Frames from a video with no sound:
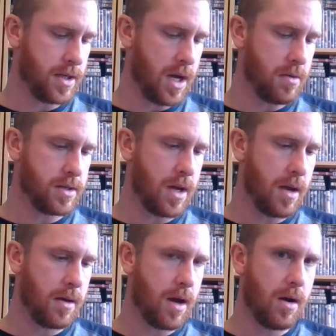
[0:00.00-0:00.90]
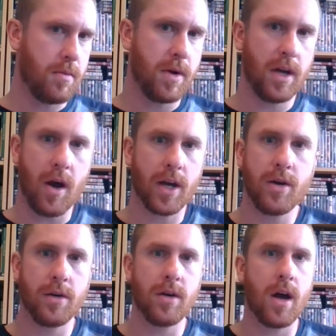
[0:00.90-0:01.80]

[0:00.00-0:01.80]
and I was like, oh yeah, I couldn't.